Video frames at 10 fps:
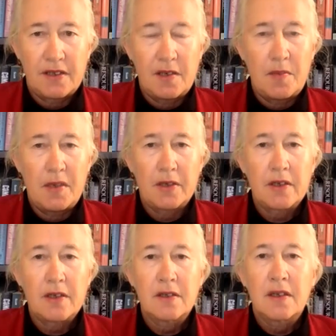in
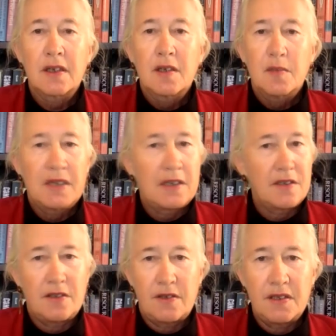America because
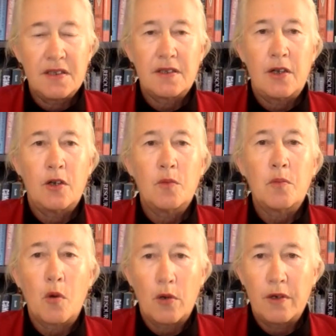there is no
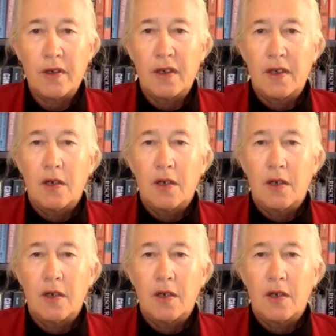port